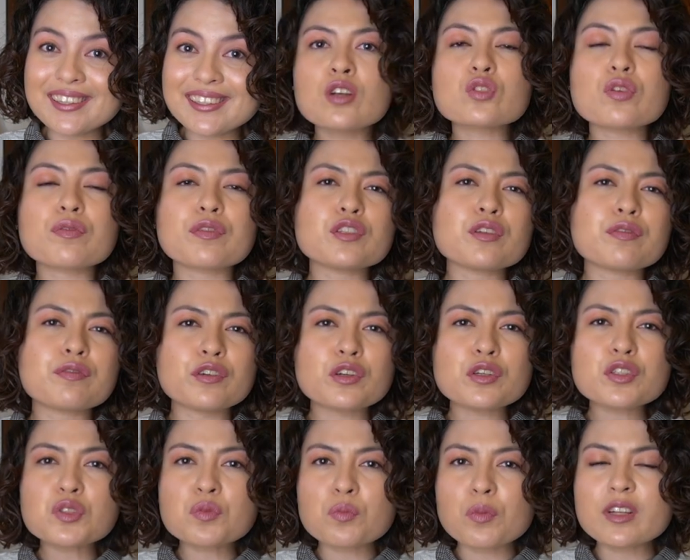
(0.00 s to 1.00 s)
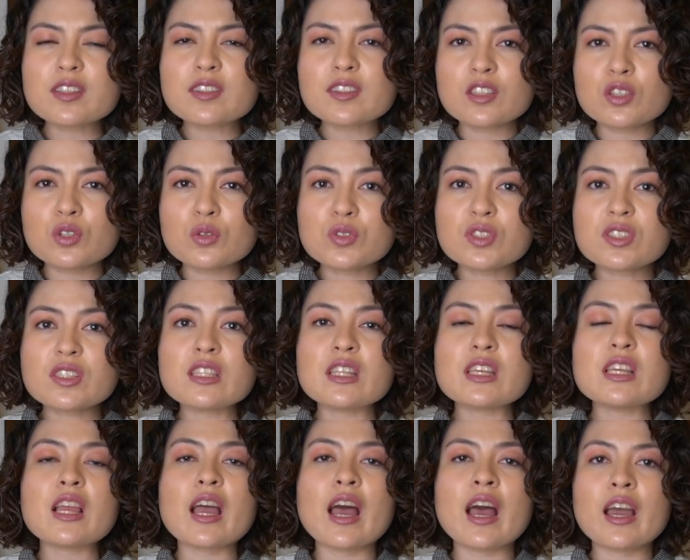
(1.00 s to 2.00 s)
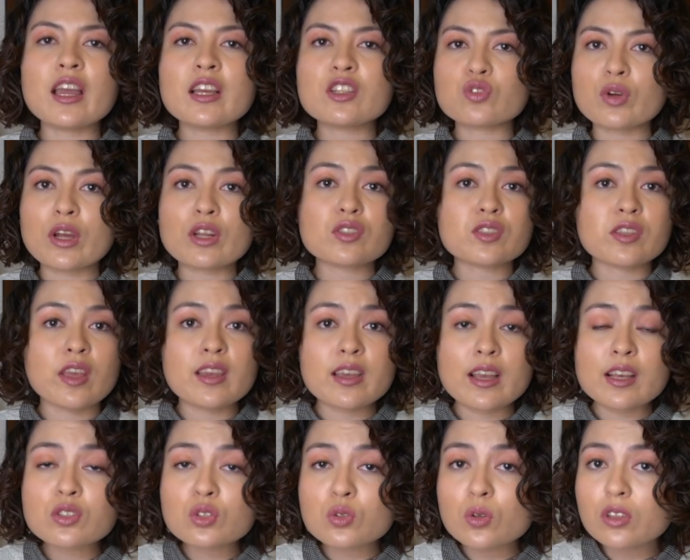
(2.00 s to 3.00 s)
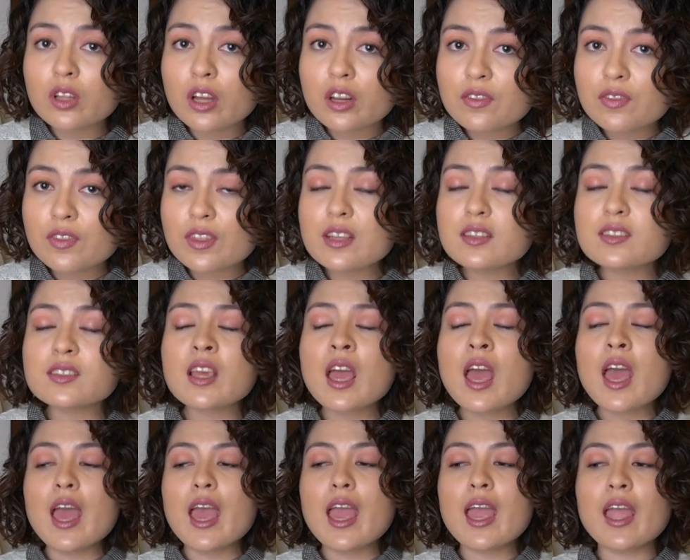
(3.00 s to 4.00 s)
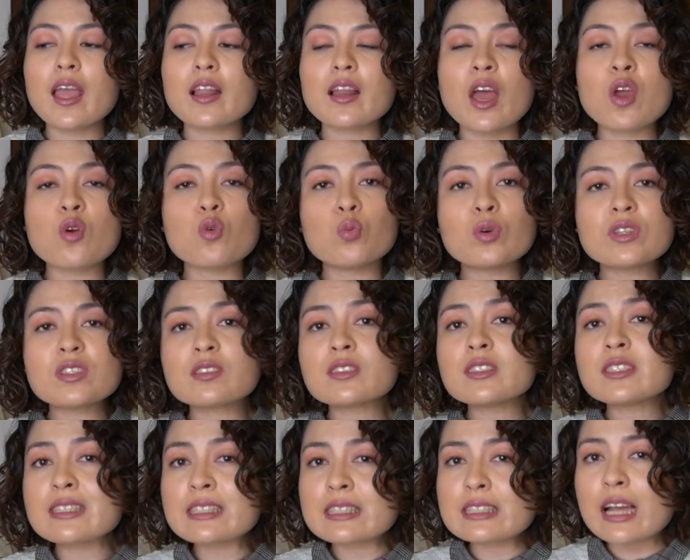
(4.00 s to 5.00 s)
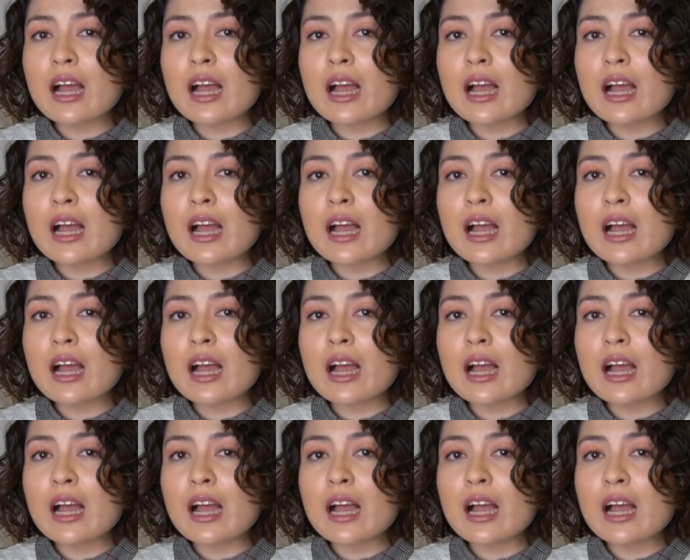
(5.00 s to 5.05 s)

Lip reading: So for the first months in a new city, I try to say yes to a lot of things and I whittle it